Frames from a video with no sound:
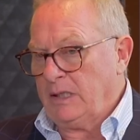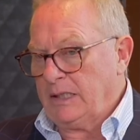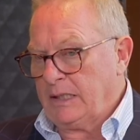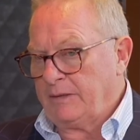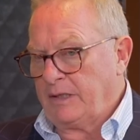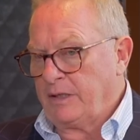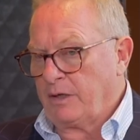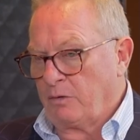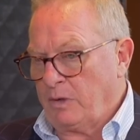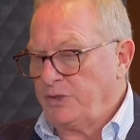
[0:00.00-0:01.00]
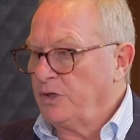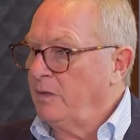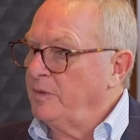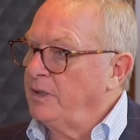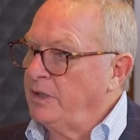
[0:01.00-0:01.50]
They did a great
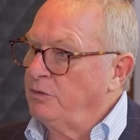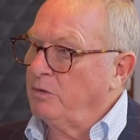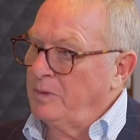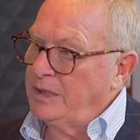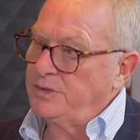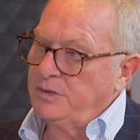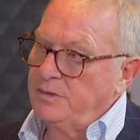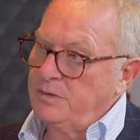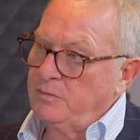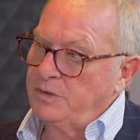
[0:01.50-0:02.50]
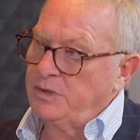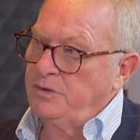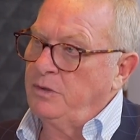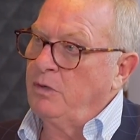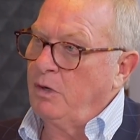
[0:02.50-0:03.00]
job in Inuit relations, which
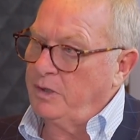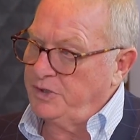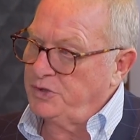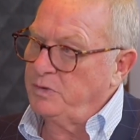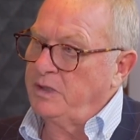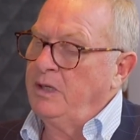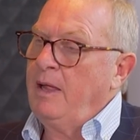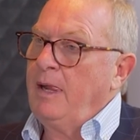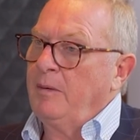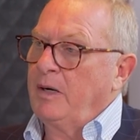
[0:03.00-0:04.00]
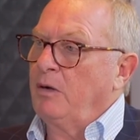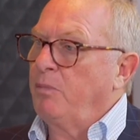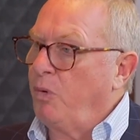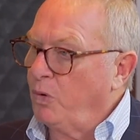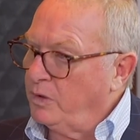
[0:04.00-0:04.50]
is, our history about how
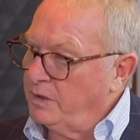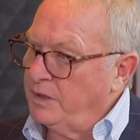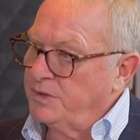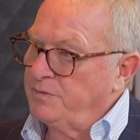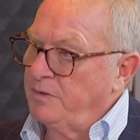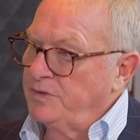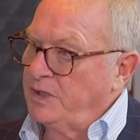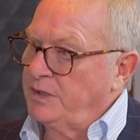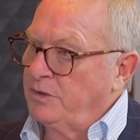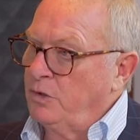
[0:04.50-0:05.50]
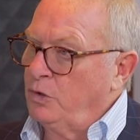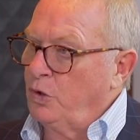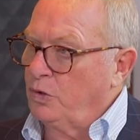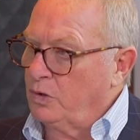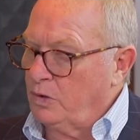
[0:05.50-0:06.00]
important it is for us to get to know
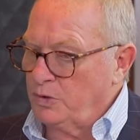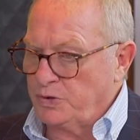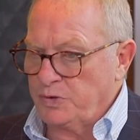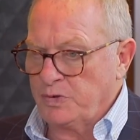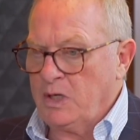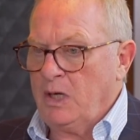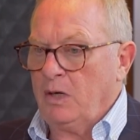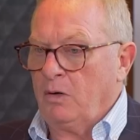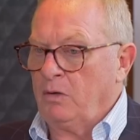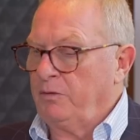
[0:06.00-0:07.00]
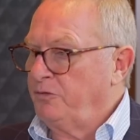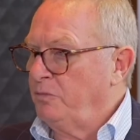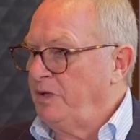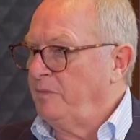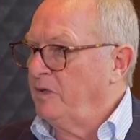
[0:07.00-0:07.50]
local cultures all through
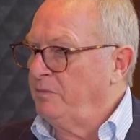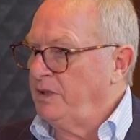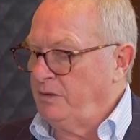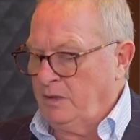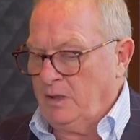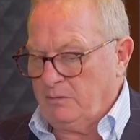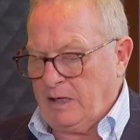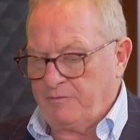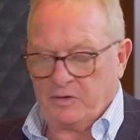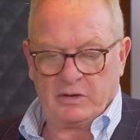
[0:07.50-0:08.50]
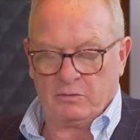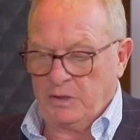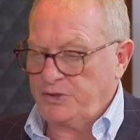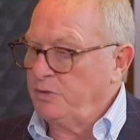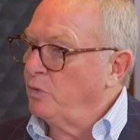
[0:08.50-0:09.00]
BMNB, Africa,
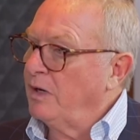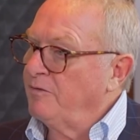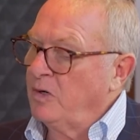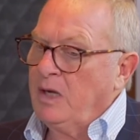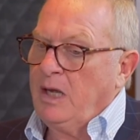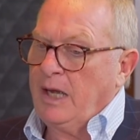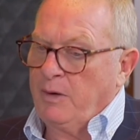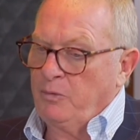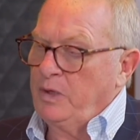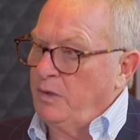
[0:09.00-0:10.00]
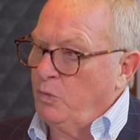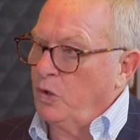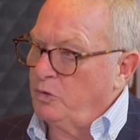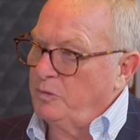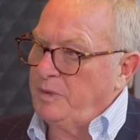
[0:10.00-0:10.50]
Russia, wherever, and really
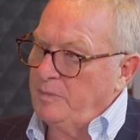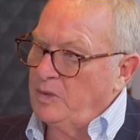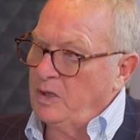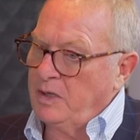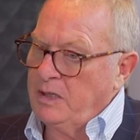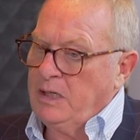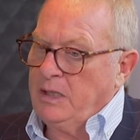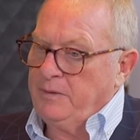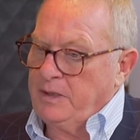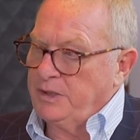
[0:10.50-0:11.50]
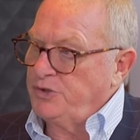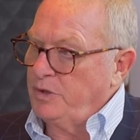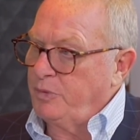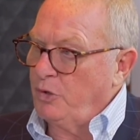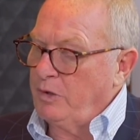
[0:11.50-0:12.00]
work with people on
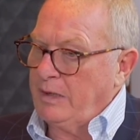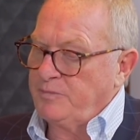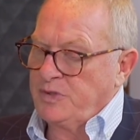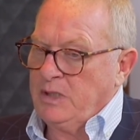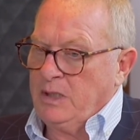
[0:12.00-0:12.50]
ESG programs.